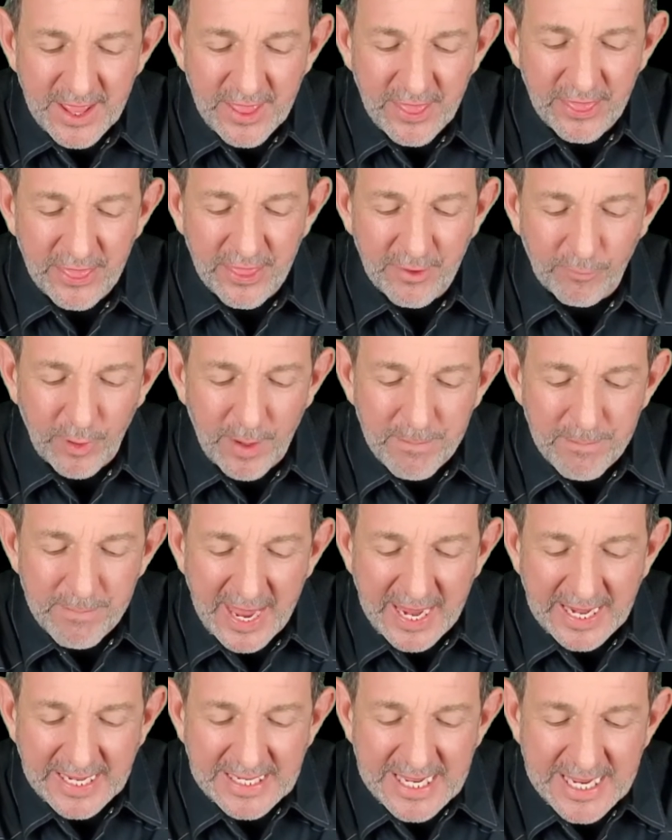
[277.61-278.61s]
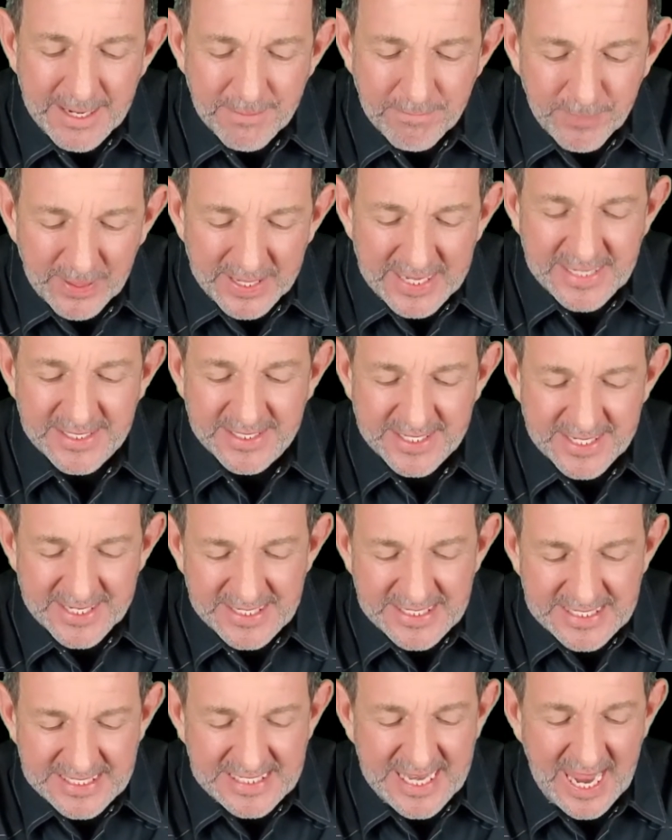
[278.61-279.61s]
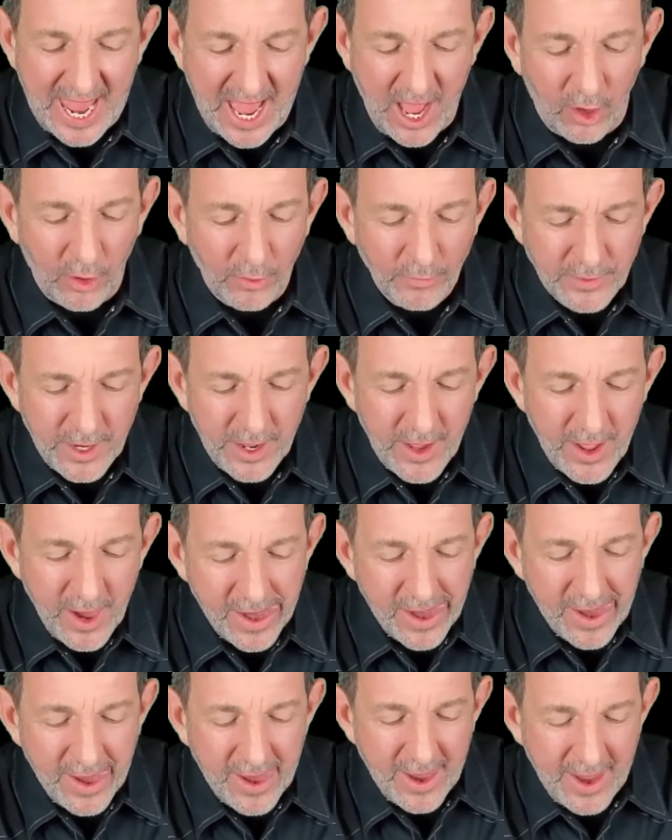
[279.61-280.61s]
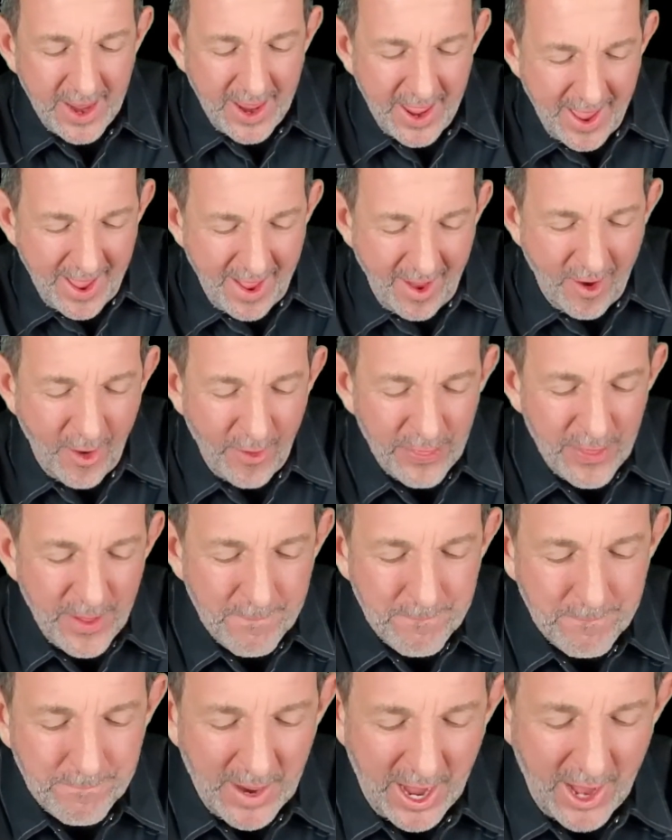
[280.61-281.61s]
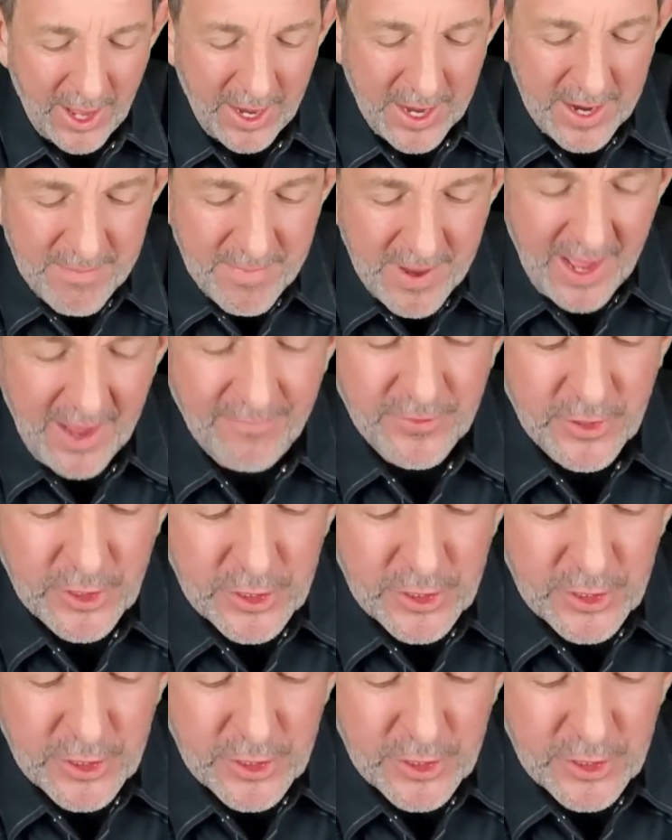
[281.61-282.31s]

the remaining pieces down on the bottom of your